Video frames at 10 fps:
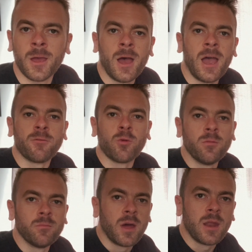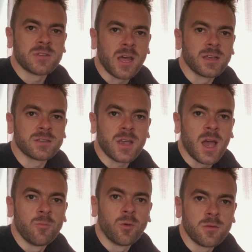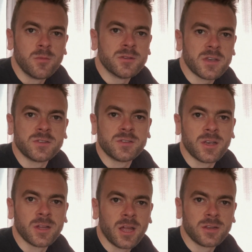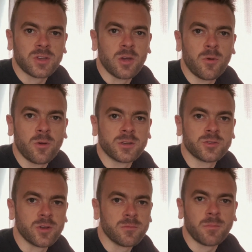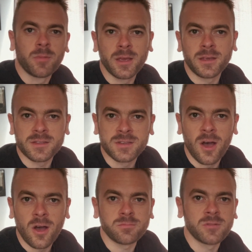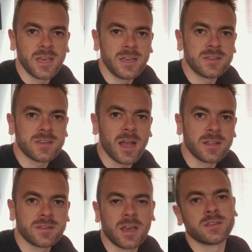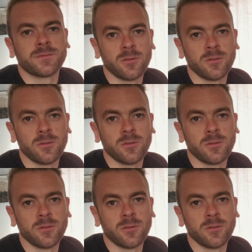Hi everyone, my name's Alex. I'm one of the musicians in Kaleidoscope Orchestra. I play guitar, keys and saxophone.